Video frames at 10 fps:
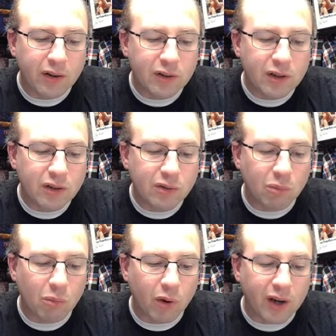You can use
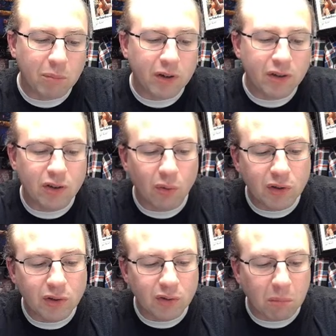white, but don't
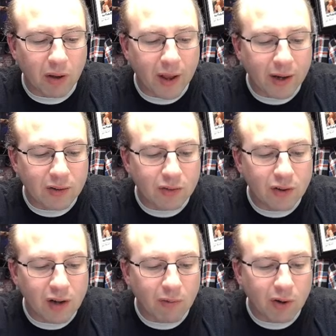use black. That's
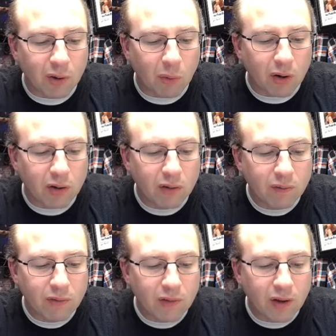never going to work.
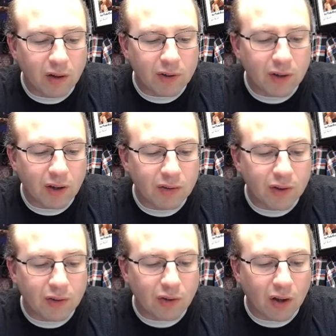And if it does,
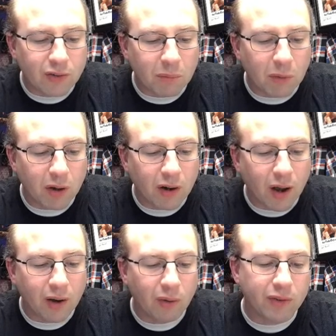that's awesome, but
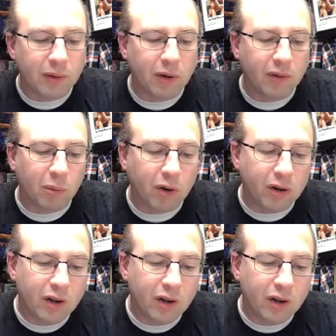I don't think it would ever work.